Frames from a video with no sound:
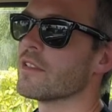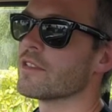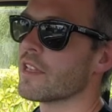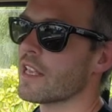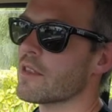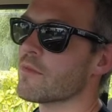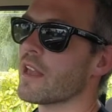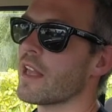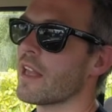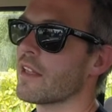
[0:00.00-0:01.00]
same
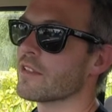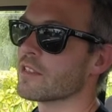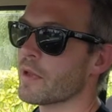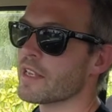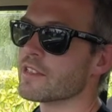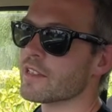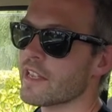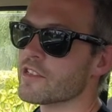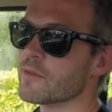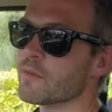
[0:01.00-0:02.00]
space in the
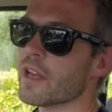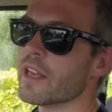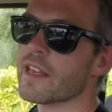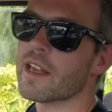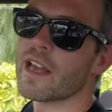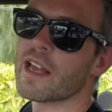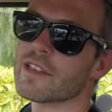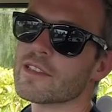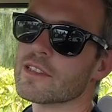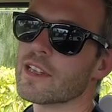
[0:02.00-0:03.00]
engine bay
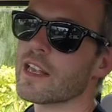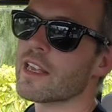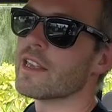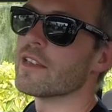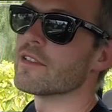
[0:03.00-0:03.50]
as a